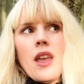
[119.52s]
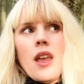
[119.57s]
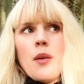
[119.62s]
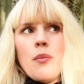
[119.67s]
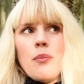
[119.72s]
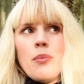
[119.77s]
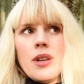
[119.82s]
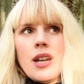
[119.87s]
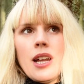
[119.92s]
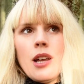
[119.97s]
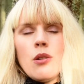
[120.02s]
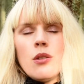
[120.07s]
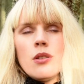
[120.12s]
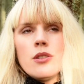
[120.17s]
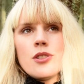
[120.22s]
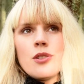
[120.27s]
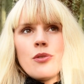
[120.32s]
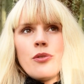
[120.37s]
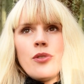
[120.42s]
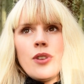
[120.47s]
But I
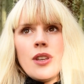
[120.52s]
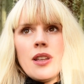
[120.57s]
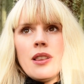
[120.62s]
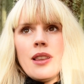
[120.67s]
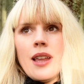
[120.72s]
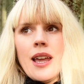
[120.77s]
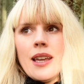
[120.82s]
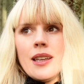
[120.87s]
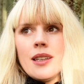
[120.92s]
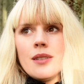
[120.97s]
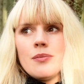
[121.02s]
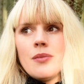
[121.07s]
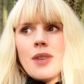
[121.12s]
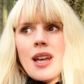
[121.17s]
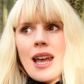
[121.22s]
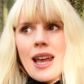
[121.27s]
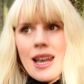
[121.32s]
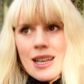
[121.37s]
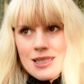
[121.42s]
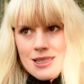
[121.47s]
also feel like
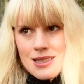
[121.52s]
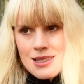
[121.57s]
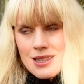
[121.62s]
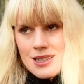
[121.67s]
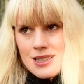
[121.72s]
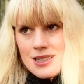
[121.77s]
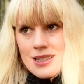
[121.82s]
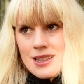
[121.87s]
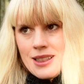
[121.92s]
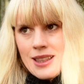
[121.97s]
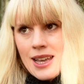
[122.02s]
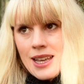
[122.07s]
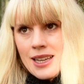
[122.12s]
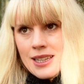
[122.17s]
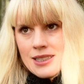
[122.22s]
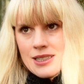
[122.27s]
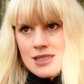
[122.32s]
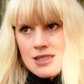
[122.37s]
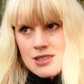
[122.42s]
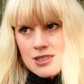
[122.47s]
as this
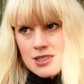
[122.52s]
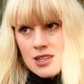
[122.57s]
light is